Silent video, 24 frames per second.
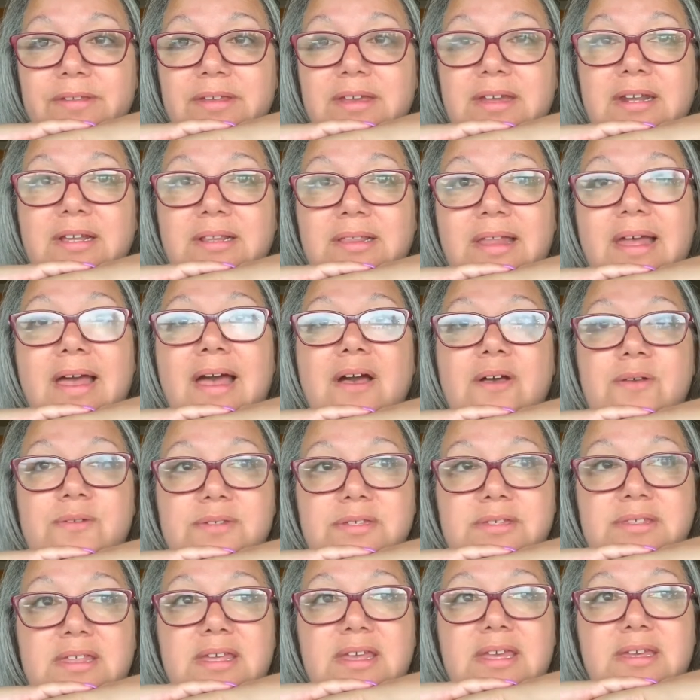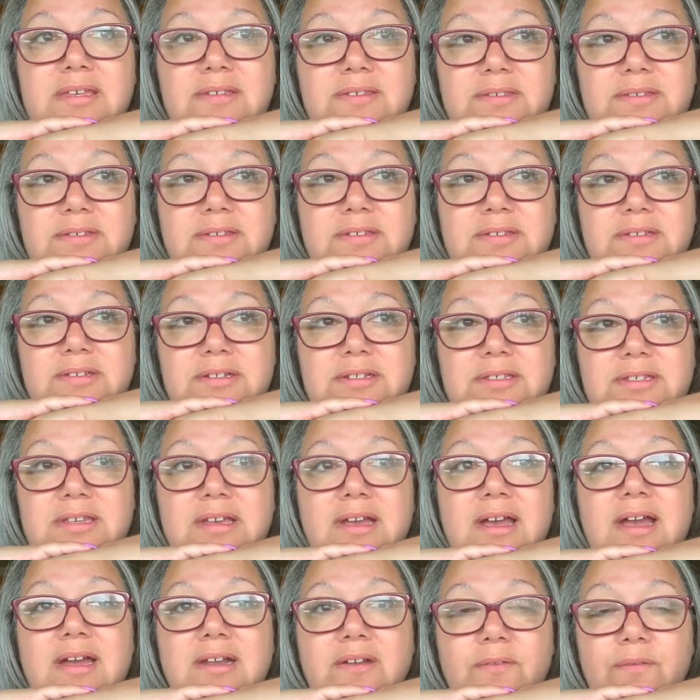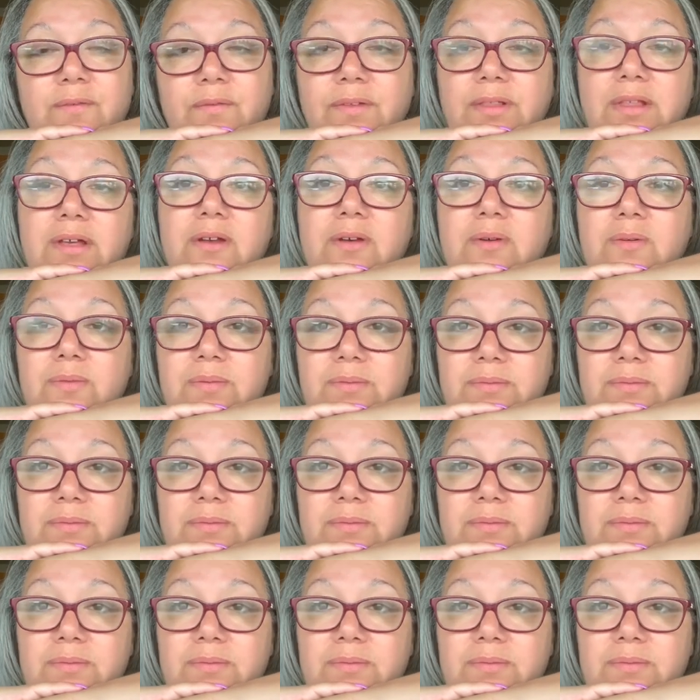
and allows things to just kind of flow